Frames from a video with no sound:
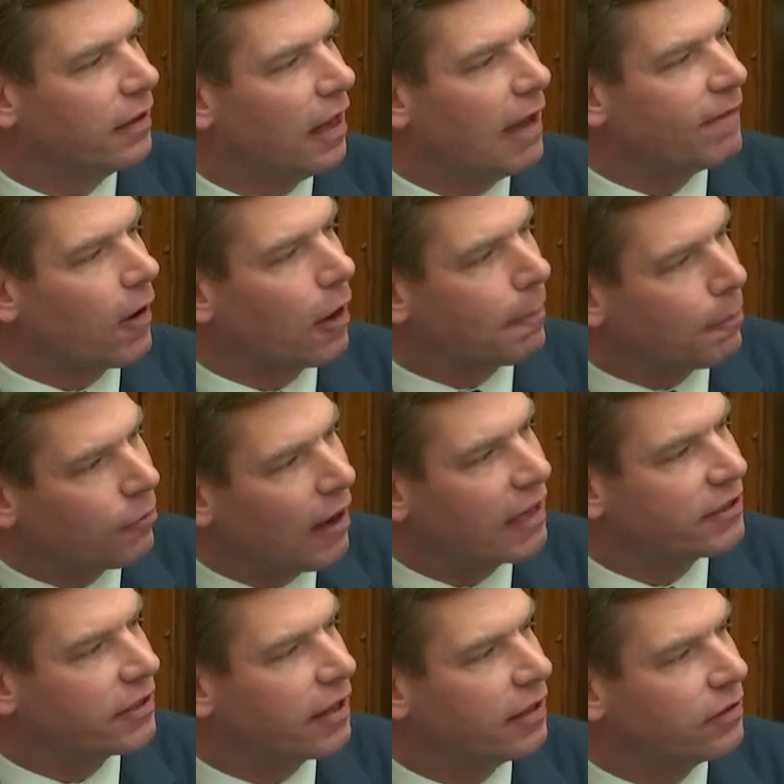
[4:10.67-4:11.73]
If our
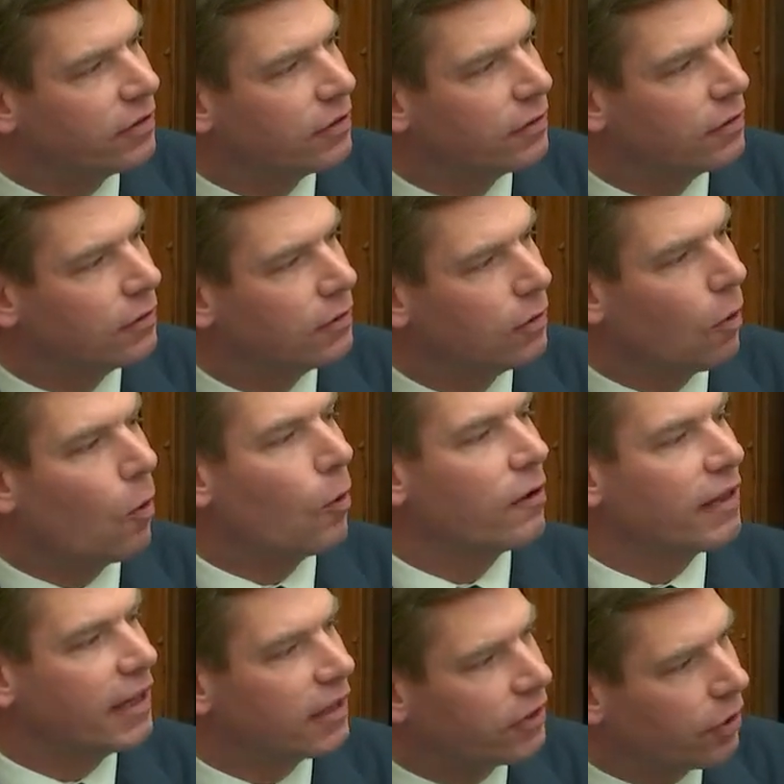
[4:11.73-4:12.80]
president or
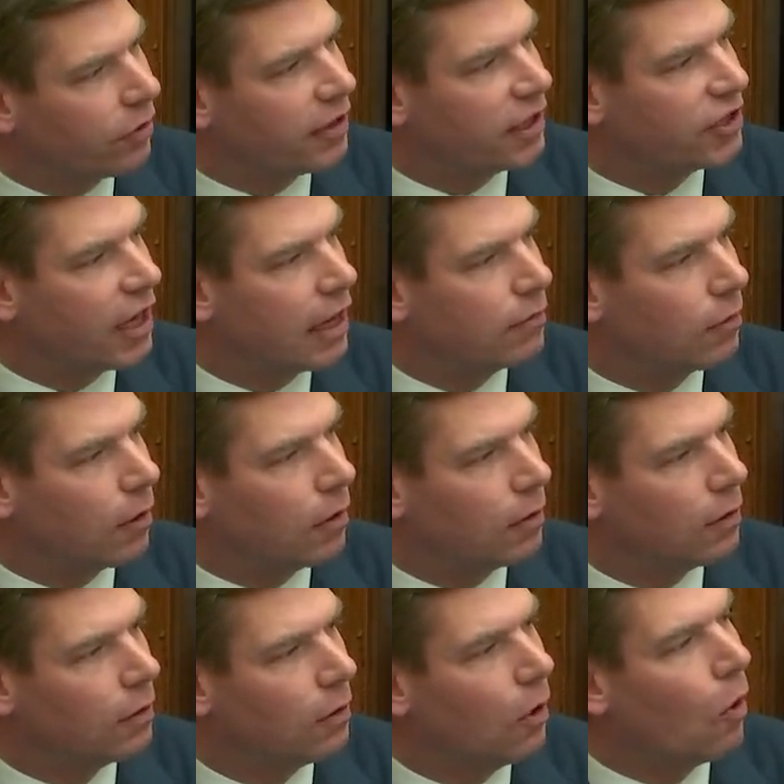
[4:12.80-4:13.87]
the Attorney General
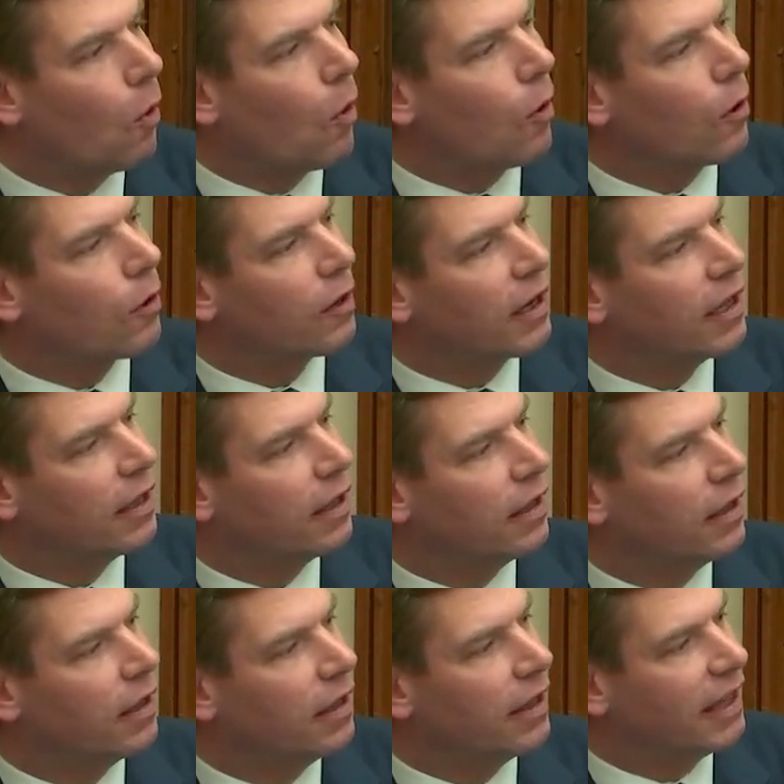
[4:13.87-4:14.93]
or
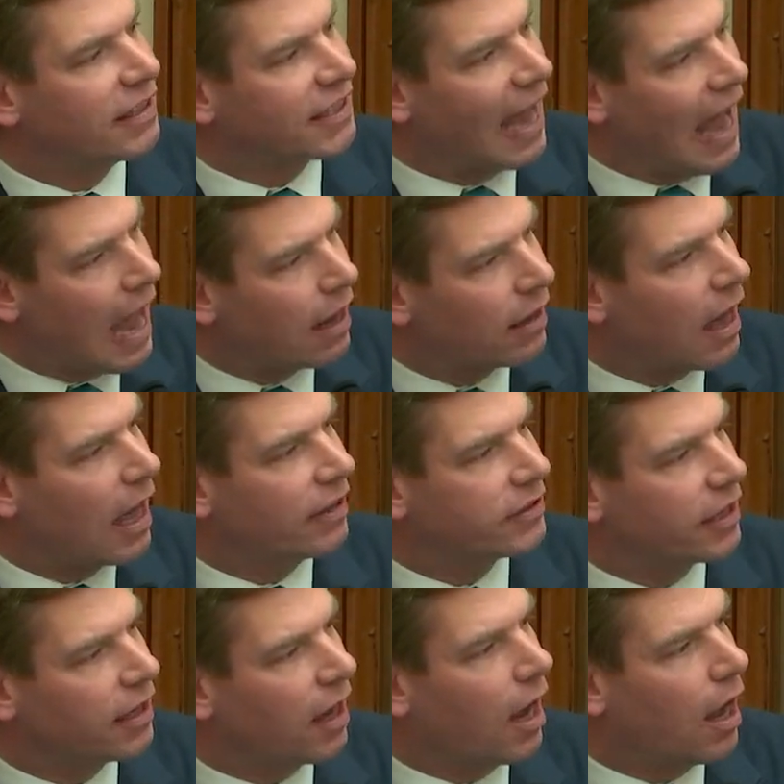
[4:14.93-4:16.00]
his allies
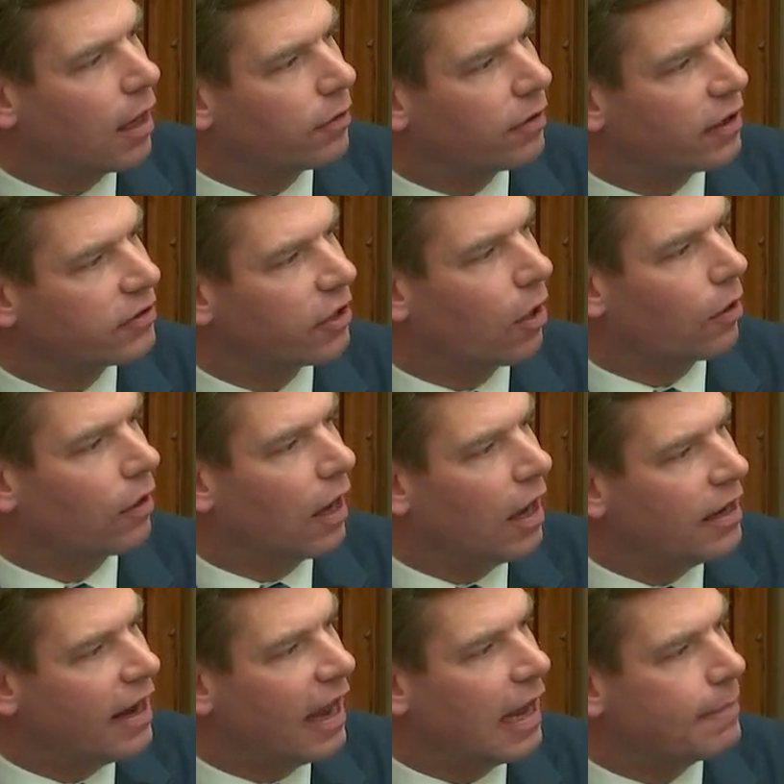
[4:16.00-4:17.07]
in Congress are
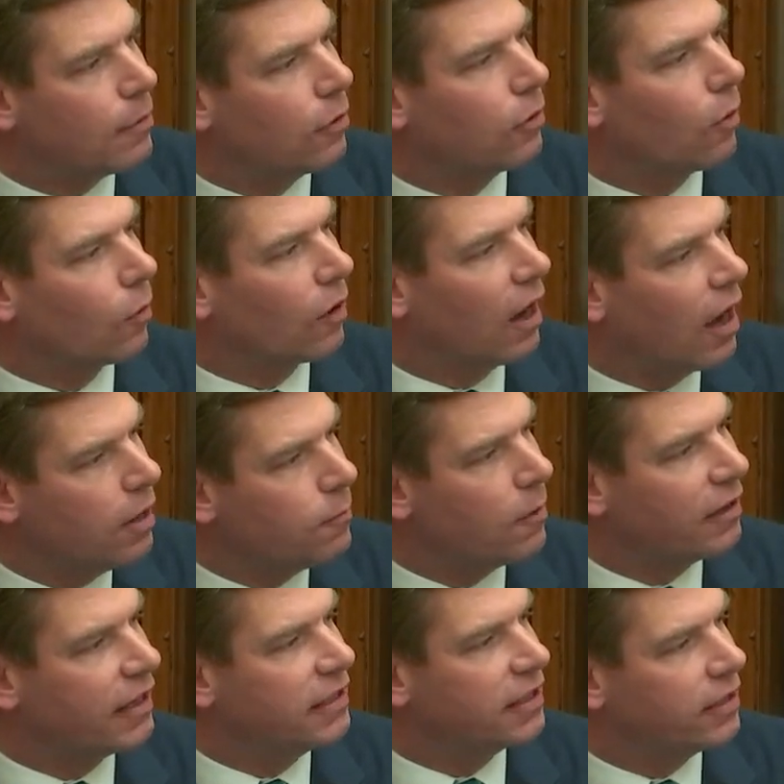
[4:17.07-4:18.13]
unable or
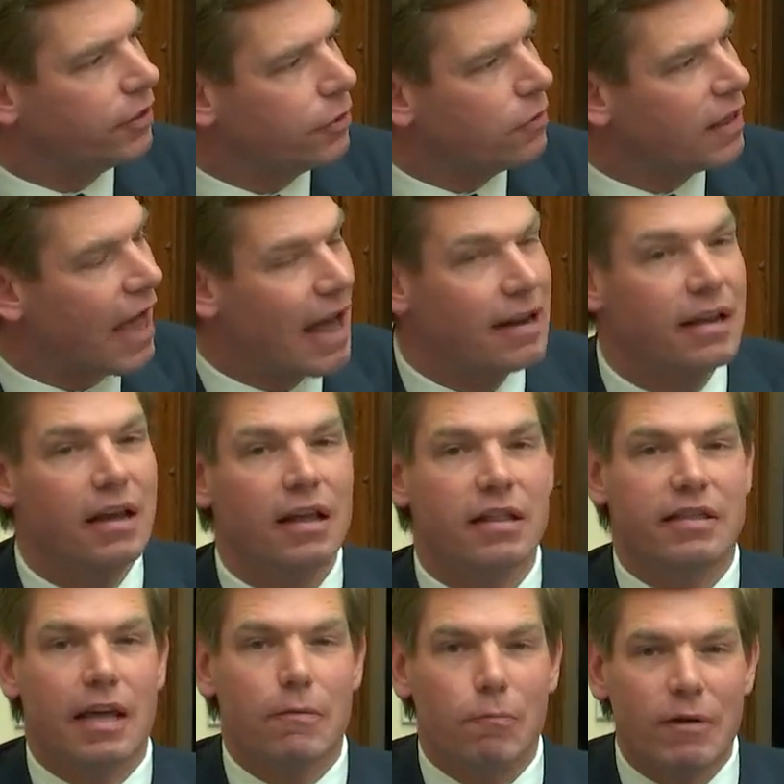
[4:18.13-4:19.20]
unwilling to do that,
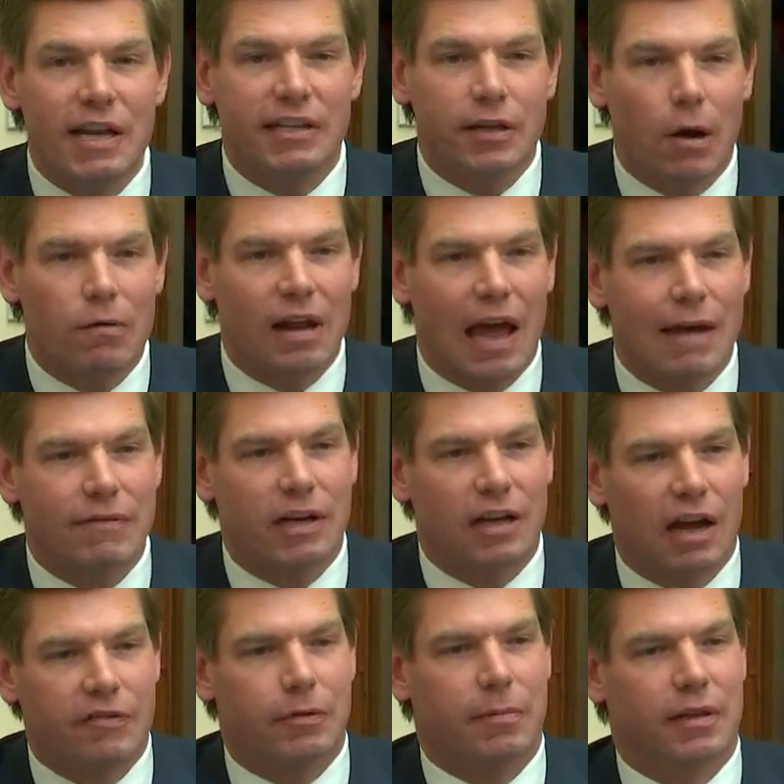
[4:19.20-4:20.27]
then we don't have a
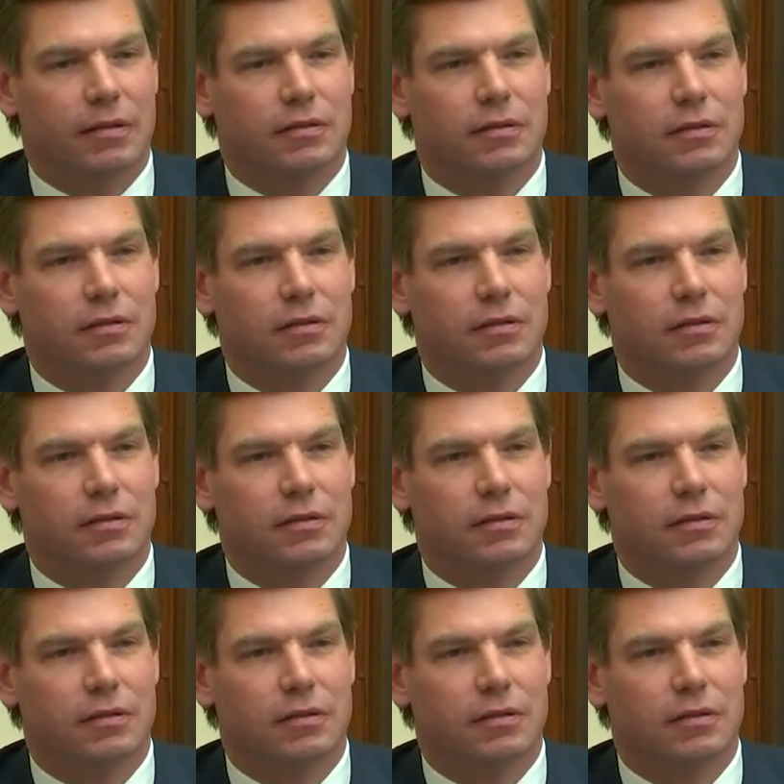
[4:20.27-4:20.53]
government.